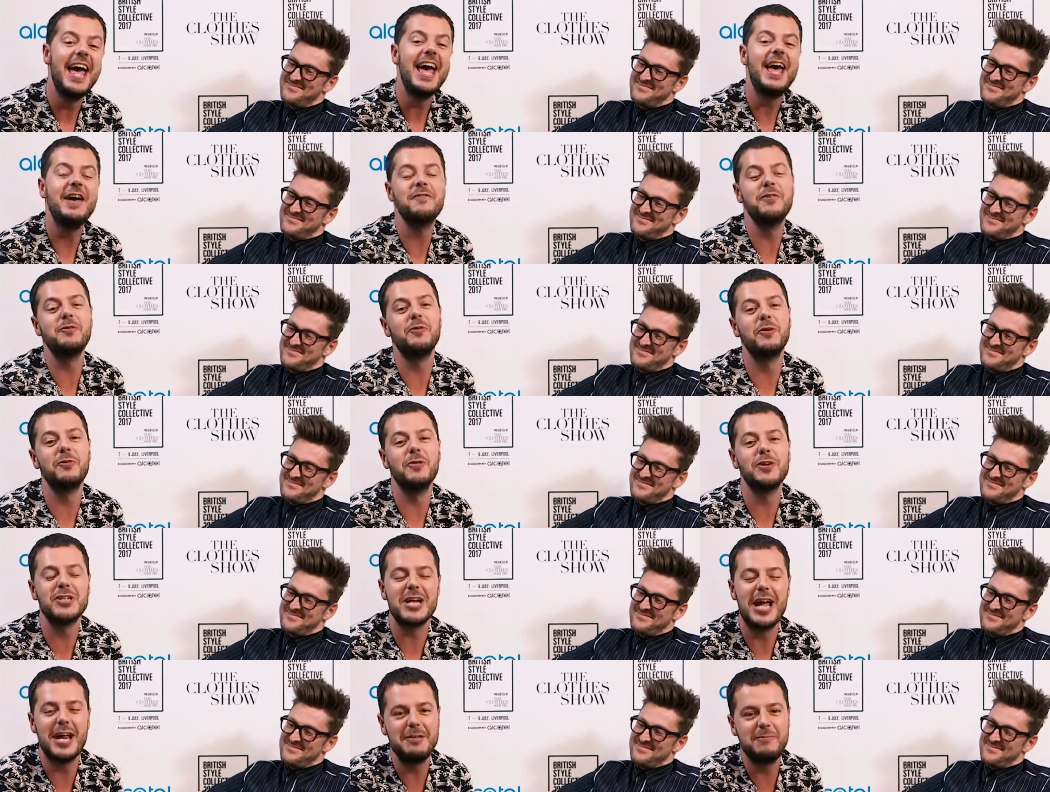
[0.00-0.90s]
Speaker 1: If you want to
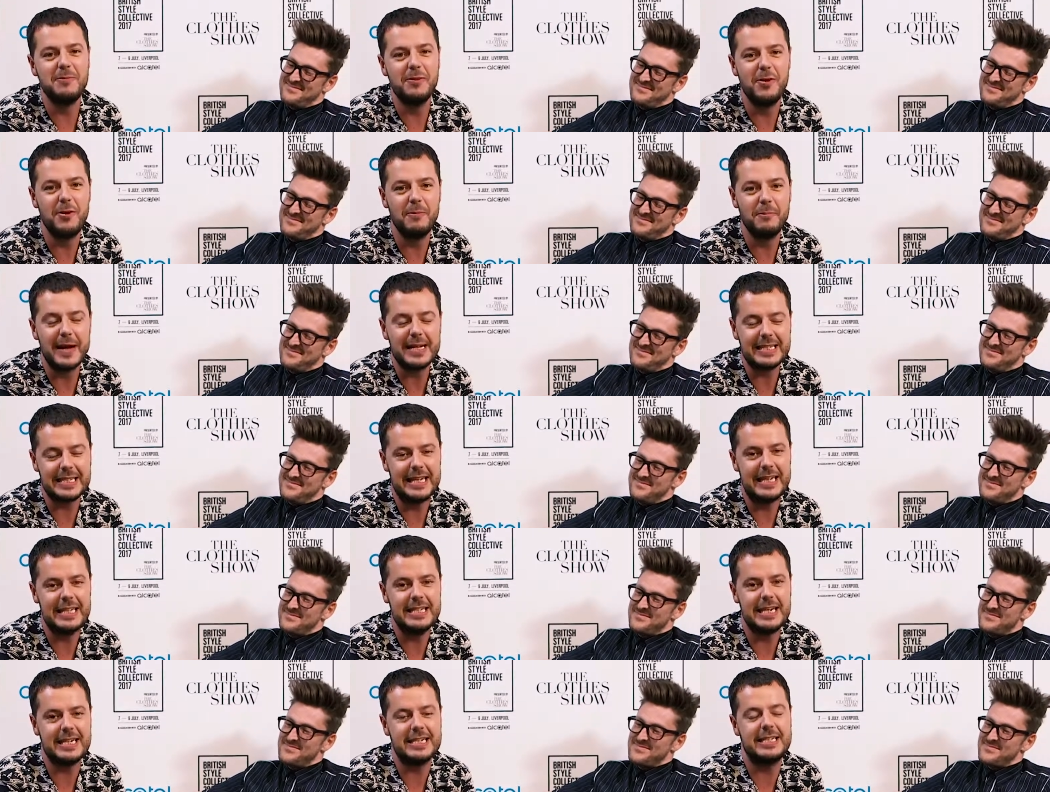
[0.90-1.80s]
watch any more
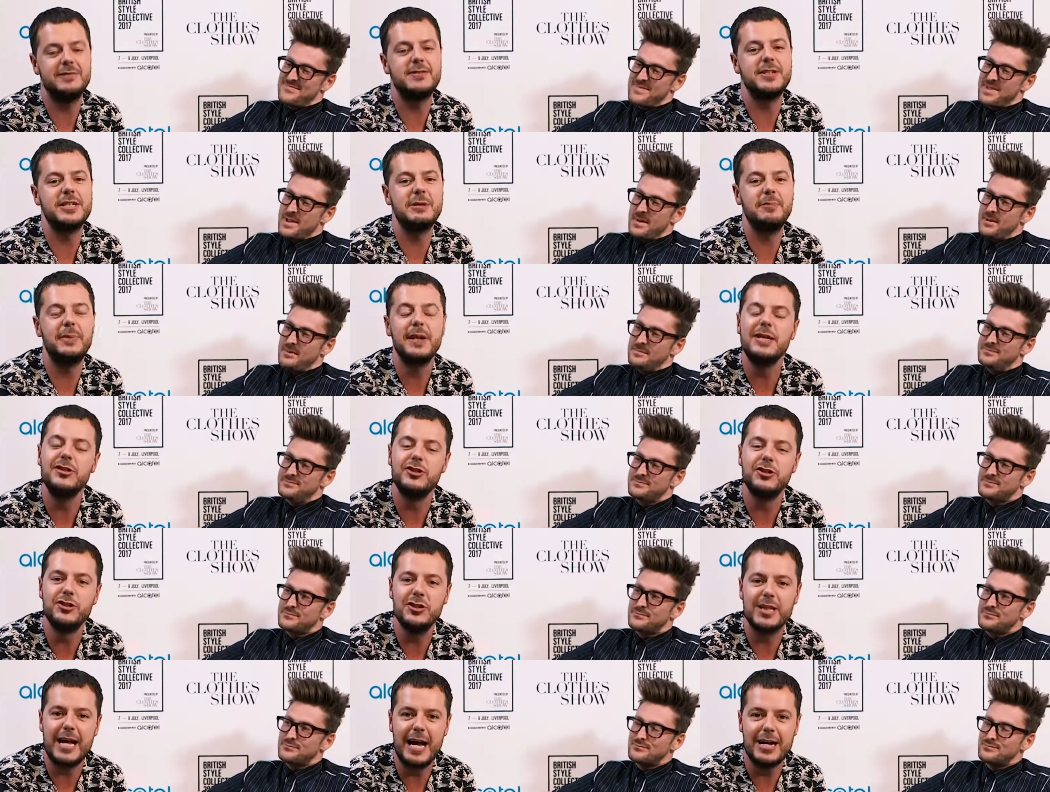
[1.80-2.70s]
backstage activity, please
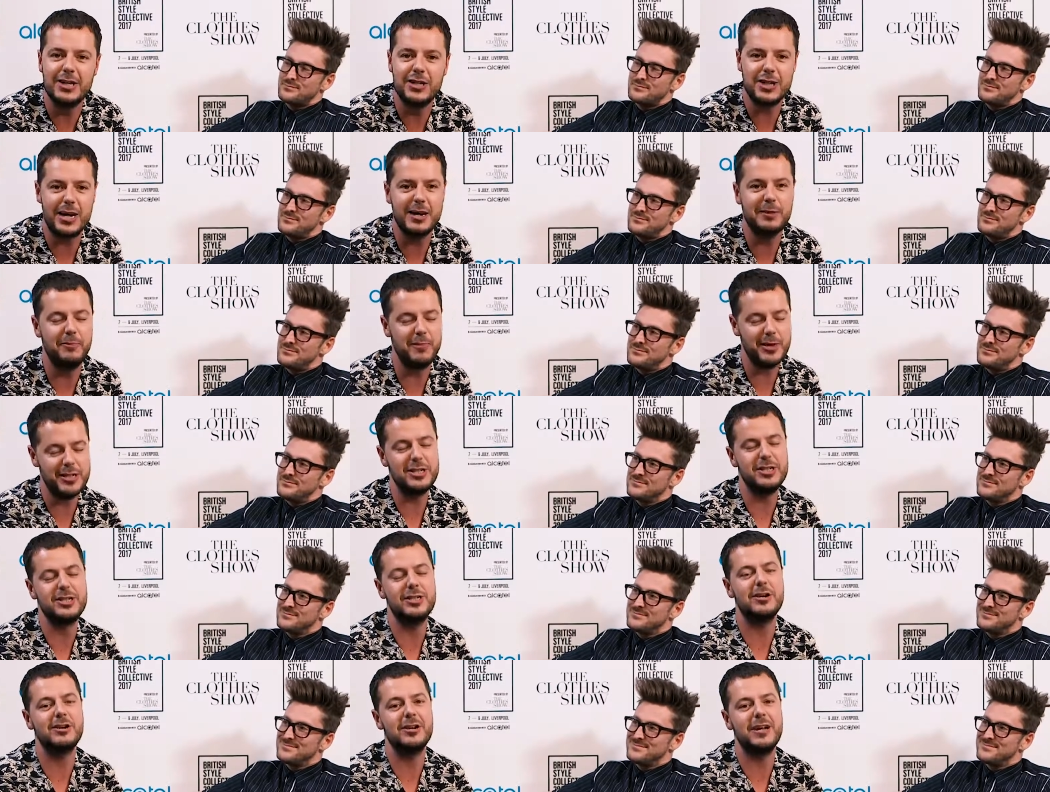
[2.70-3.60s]
use the hashtag
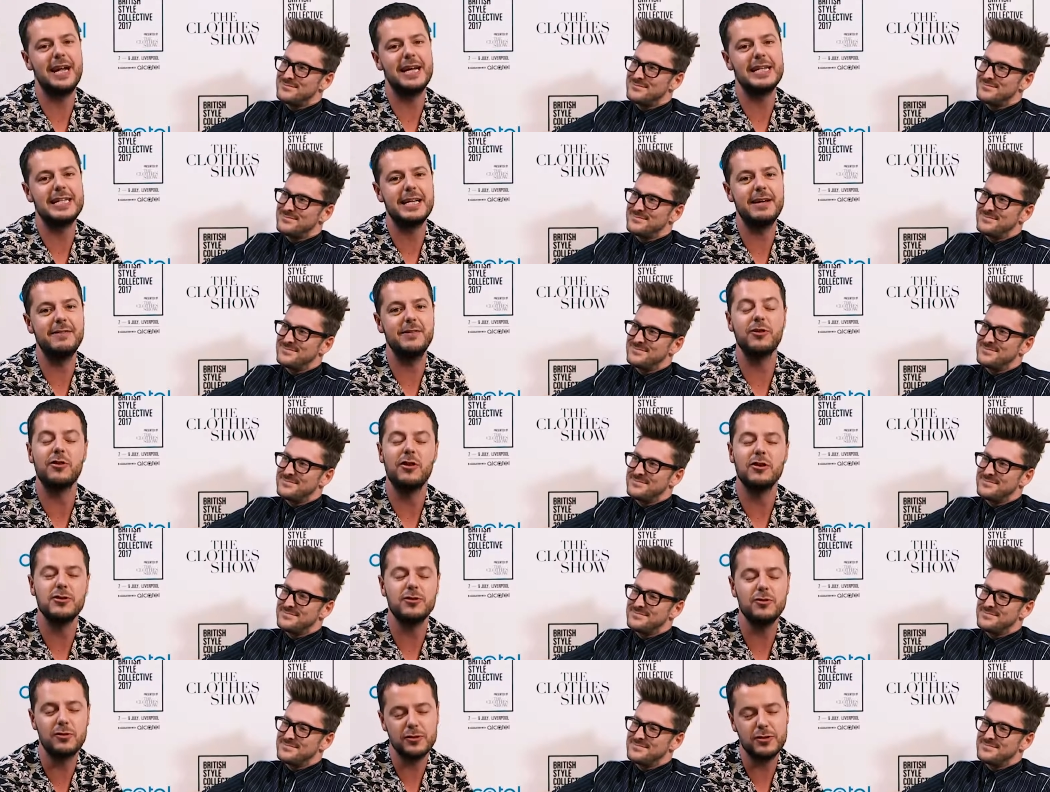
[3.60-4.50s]
British Style Collective
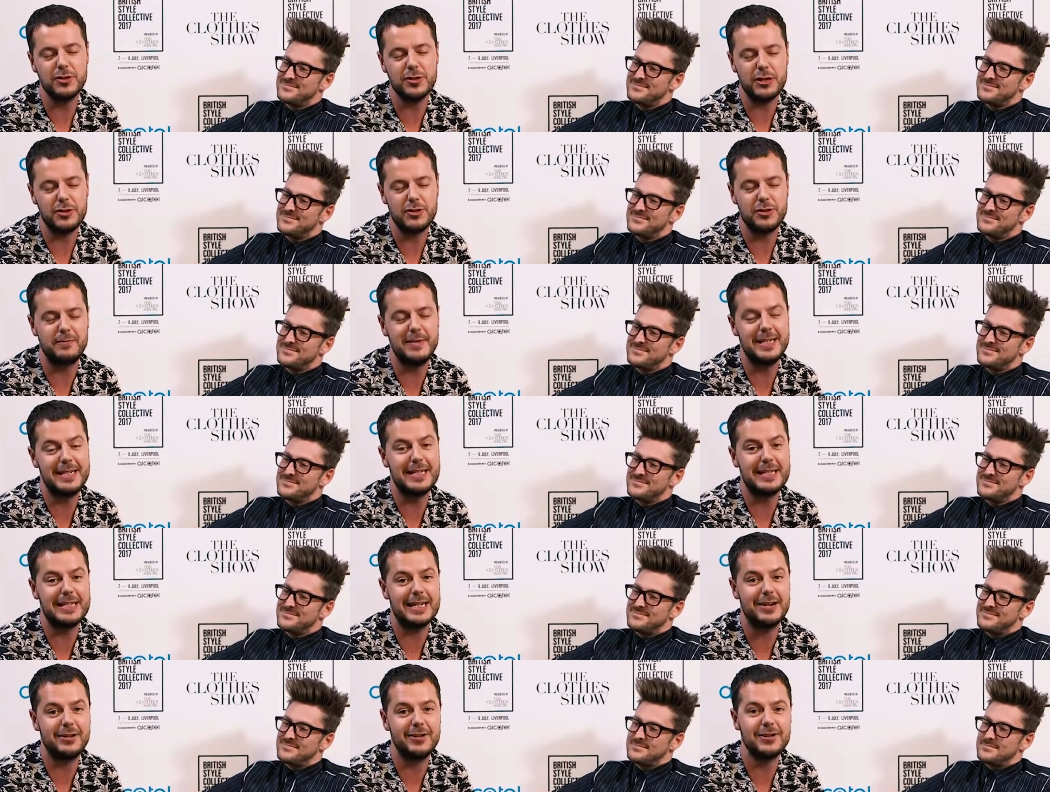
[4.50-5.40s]
across all social media
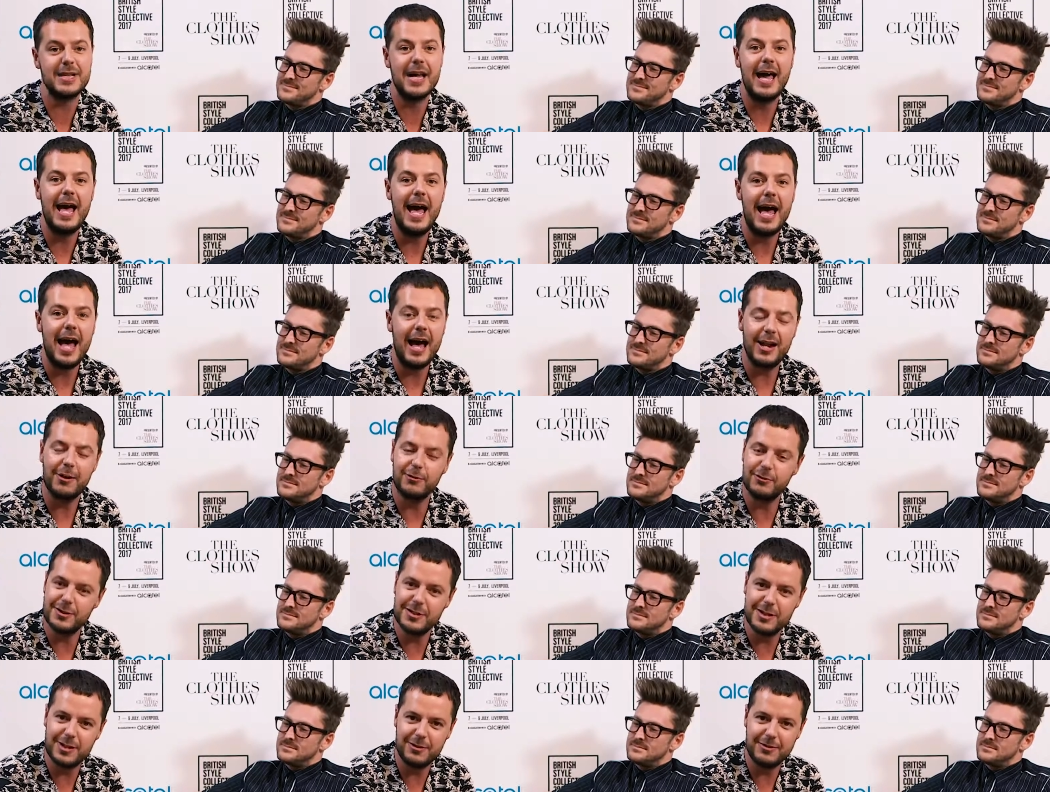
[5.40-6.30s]
channels, and I
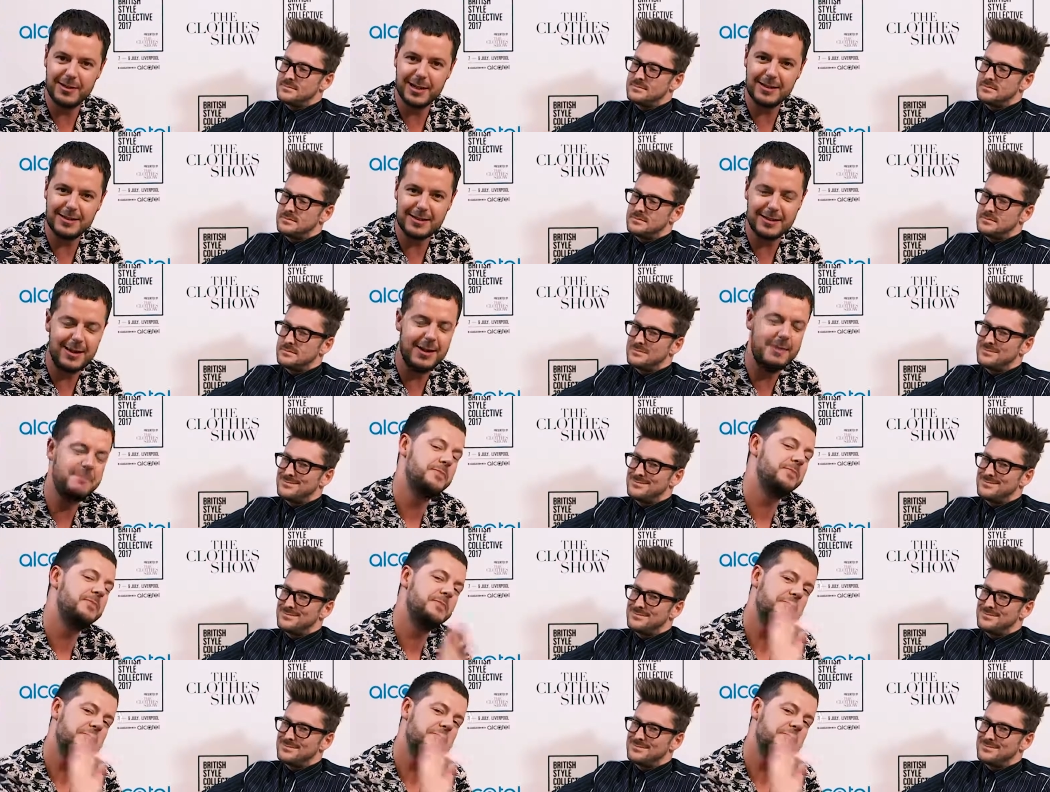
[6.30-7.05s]
will see you next time.